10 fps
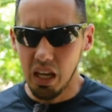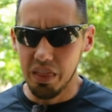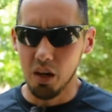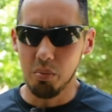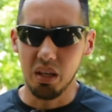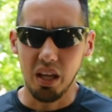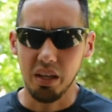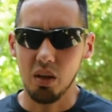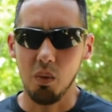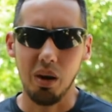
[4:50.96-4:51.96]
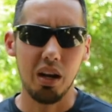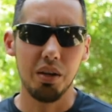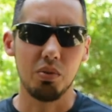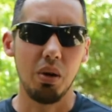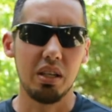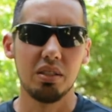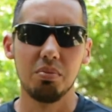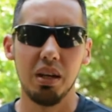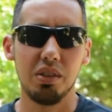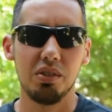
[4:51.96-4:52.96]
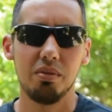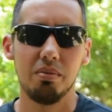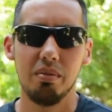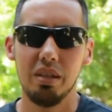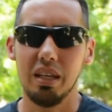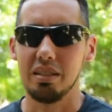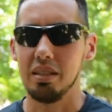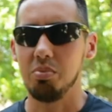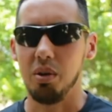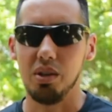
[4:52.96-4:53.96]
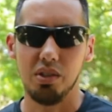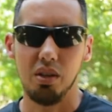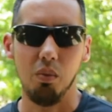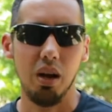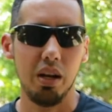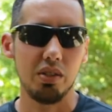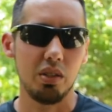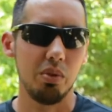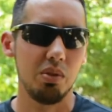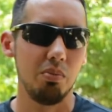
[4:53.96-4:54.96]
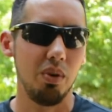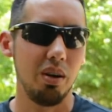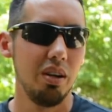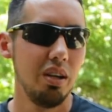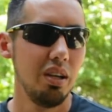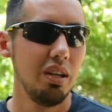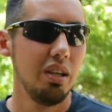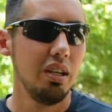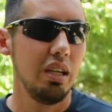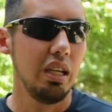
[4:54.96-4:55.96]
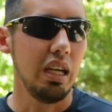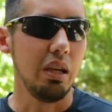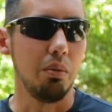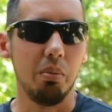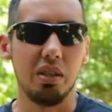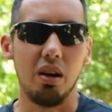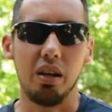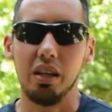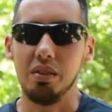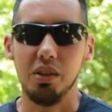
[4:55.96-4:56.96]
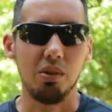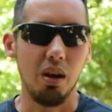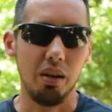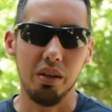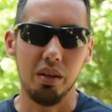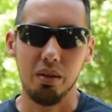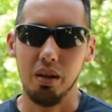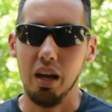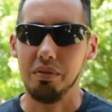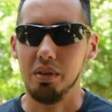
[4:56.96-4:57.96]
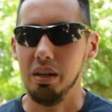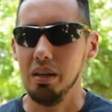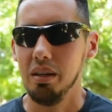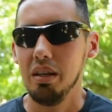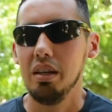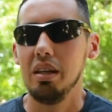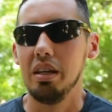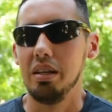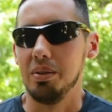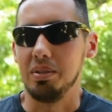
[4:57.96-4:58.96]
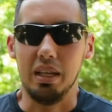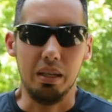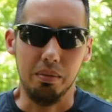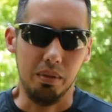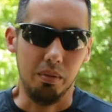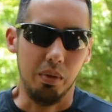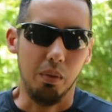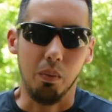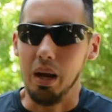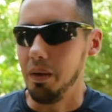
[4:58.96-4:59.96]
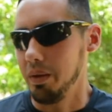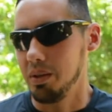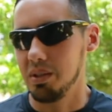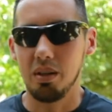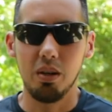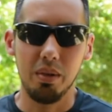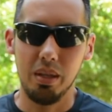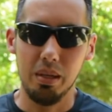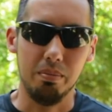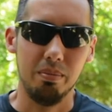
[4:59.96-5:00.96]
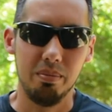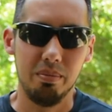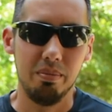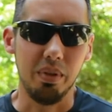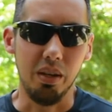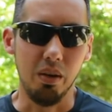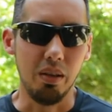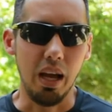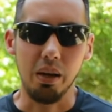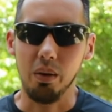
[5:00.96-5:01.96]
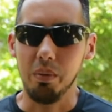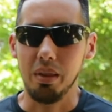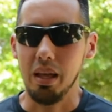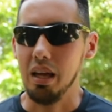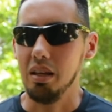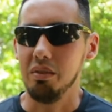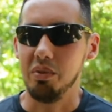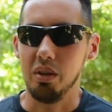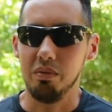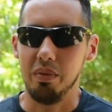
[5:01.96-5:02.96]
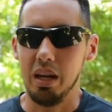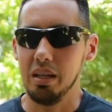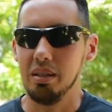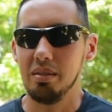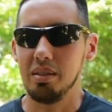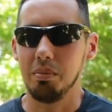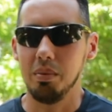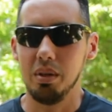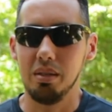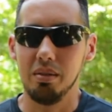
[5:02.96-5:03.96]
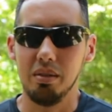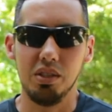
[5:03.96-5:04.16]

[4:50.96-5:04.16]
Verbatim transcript: and they'll be like, you know, why are you twice as much as this person or why are you so much more? and we'll be talking in the truck, you know, after it, and he'll say, "Why don't they just go with them?" You know, and I agree with that. If you can find someone